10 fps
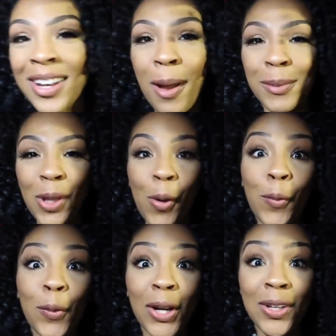down below.
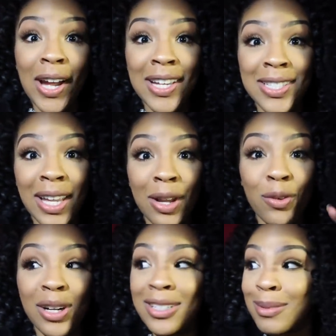What do you guys think?
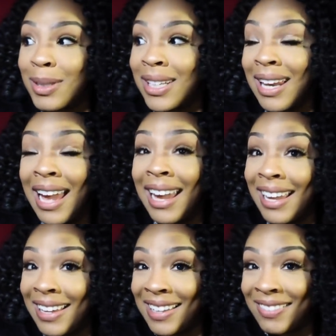What are some good
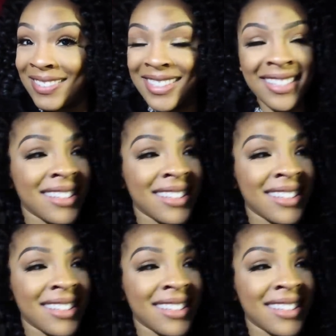names?